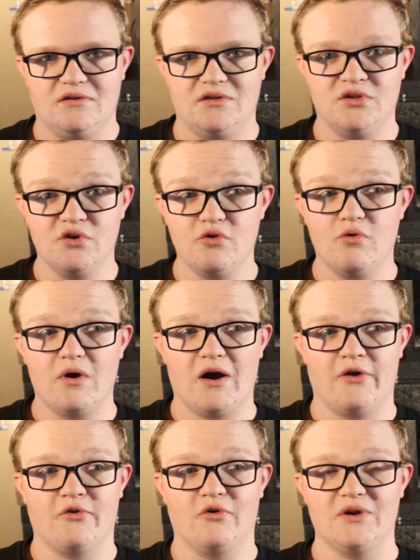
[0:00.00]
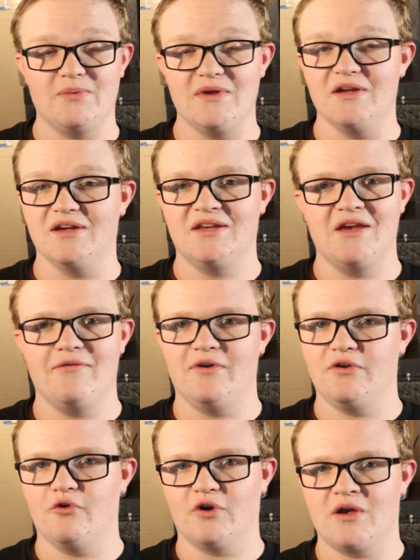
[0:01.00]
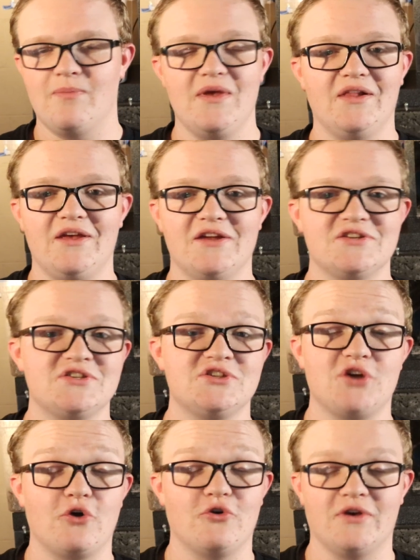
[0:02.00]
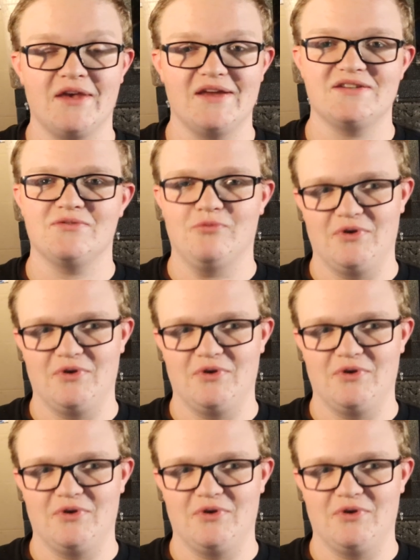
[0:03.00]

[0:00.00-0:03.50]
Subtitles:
you are going to be given your Chameleon starter kit